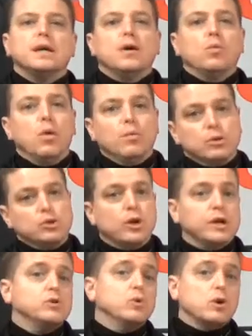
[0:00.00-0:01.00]
what we're
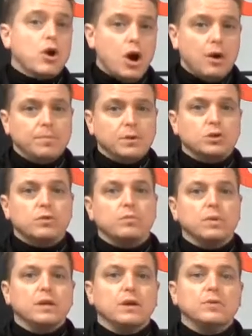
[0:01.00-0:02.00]
trying to accomplish with
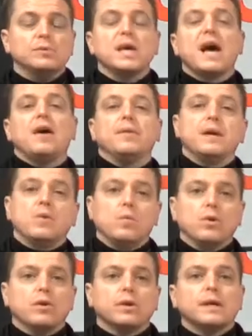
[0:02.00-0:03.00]
reloads, how they
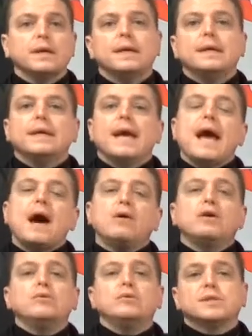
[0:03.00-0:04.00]
work. How
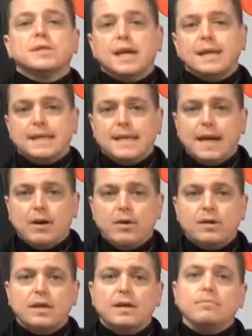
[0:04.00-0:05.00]
you decide to
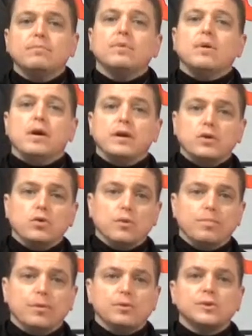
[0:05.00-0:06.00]
carry them on your
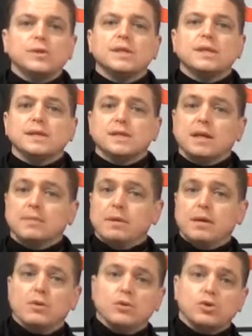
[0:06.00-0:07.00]
person is going to be
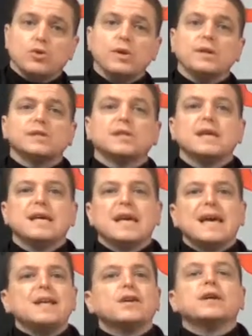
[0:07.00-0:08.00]
your choice,
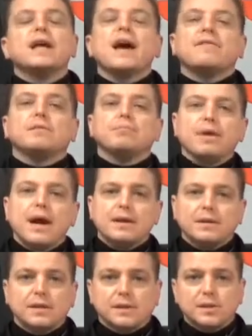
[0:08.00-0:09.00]
and you're going to have to
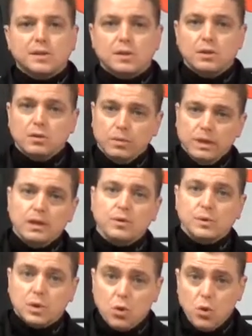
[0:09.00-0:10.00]
practice your
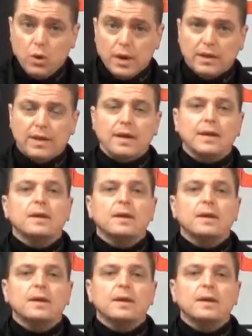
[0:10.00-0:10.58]
reloads accordingly.